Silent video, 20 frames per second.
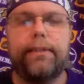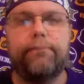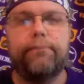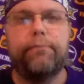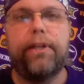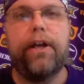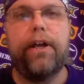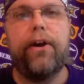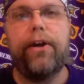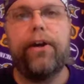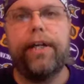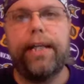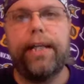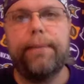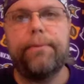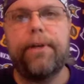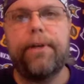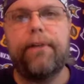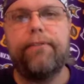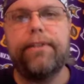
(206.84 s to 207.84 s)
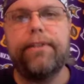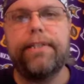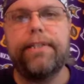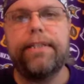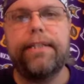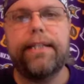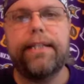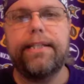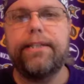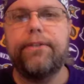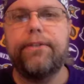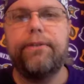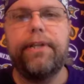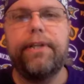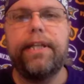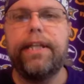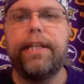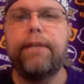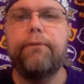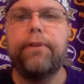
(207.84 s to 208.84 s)
But our inept offense doesn't do
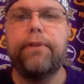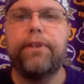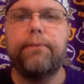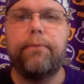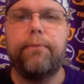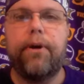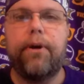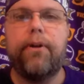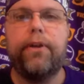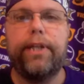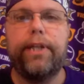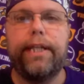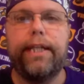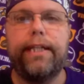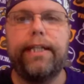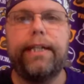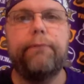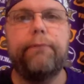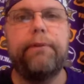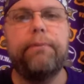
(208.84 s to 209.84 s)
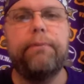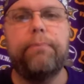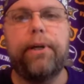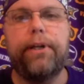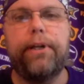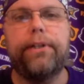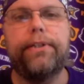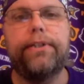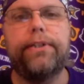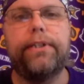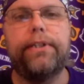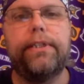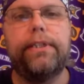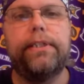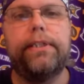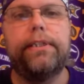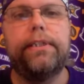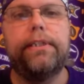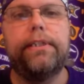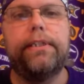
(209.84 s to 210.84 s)
anything with the ball again, and we punt.
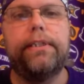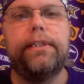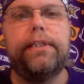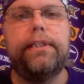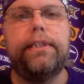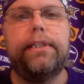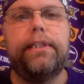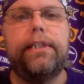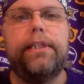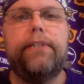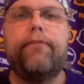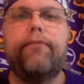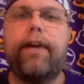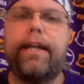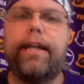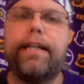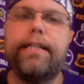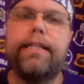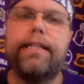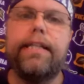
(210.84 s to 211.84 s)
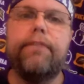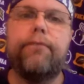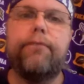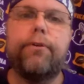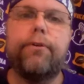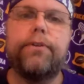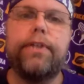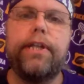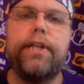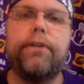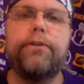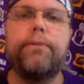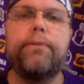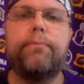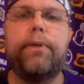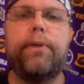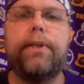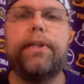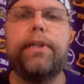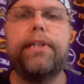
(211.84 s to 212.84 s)
Vikings D force the Eagles to
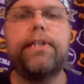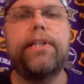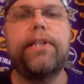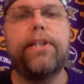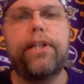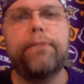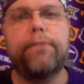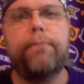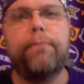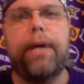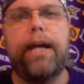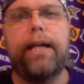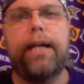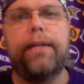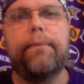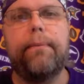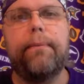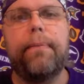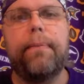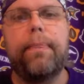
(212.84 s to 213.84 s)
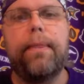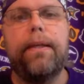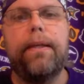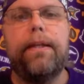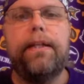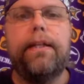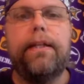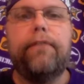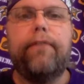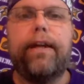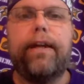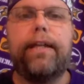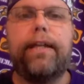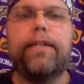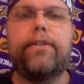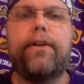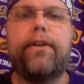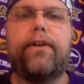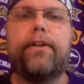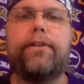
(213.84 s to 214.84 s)
punt, and it's a touchback. Vikings
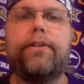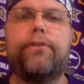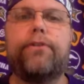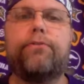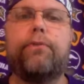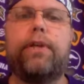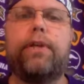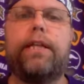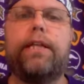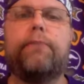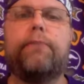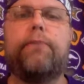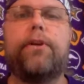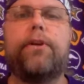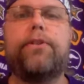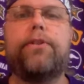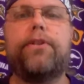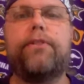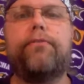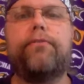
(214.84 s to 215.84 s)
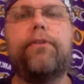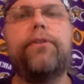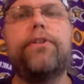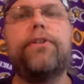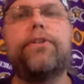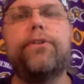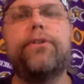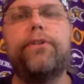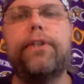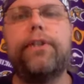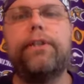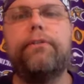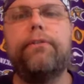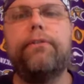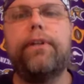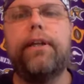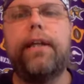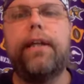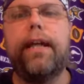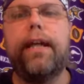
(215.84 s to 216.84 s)
start at their 20 and march to the Phillies 30,
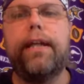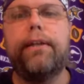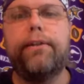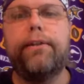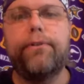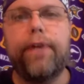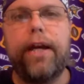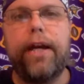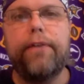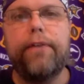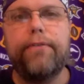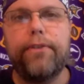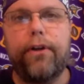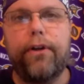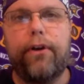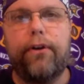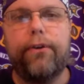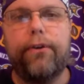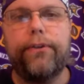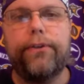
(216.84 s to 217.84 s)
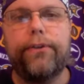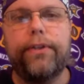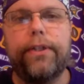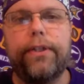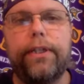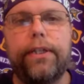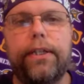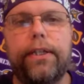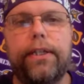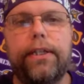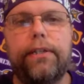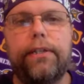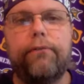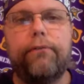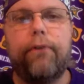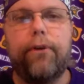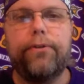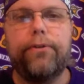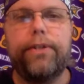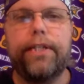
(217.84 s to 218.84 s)
and the drive stalls.
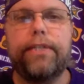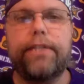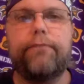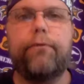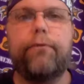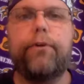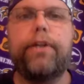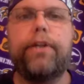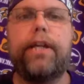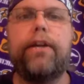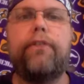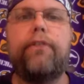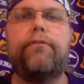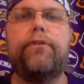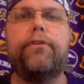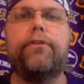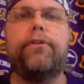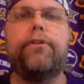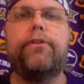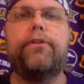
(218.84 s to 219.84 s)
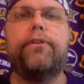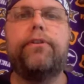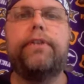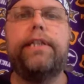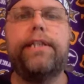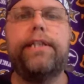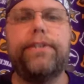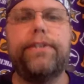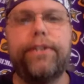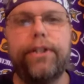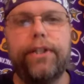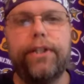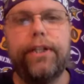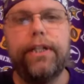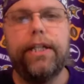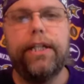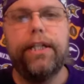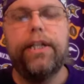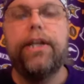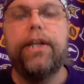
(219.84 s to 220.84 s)
Walsh kicks a 48-yard field goal. It's good.